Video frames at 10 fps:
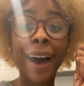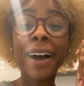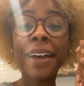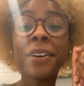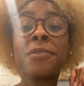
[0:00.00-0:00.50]

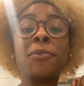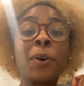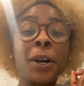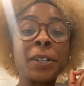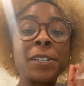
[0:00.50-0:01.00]
I have
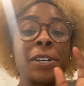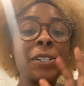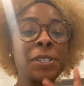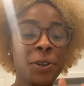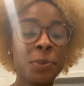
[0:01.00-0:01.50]
worked
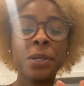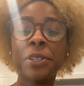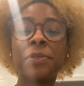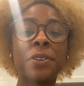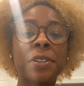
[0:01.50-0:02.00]
so
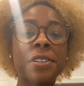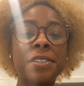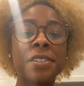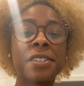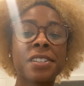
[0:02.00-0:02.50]
much for
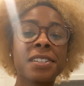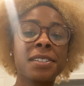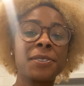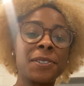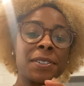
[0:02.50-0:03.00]
this
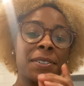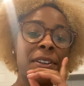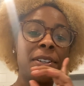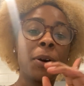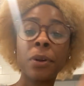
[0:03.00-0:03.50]
just
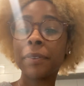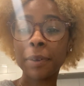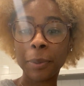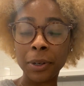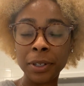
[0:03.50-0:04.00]
don't give
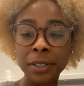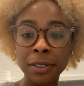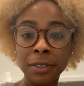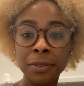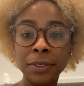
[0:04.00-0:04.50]
up on
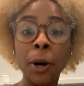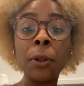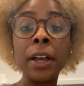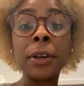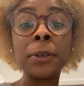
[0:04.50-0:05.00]
yourself. Don't
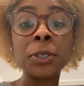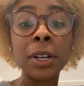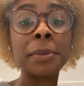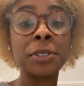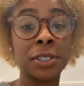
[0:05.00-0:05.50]
let your
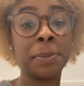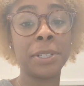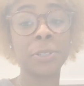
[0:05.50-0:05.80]
dreams just be